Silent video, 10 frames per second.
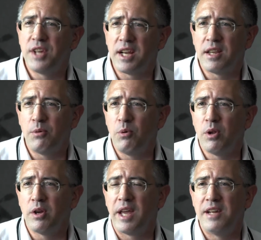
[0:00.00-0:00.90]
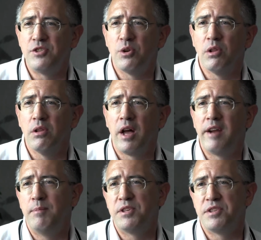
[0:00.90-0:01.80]
Second thing we want to look at is your
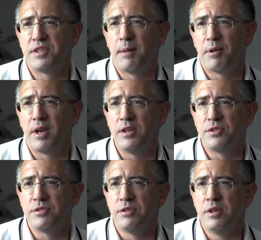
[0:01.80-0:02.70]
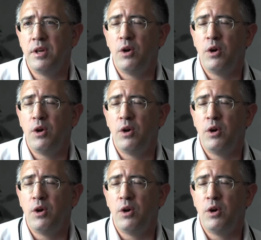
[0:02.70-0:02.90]
line of business applications.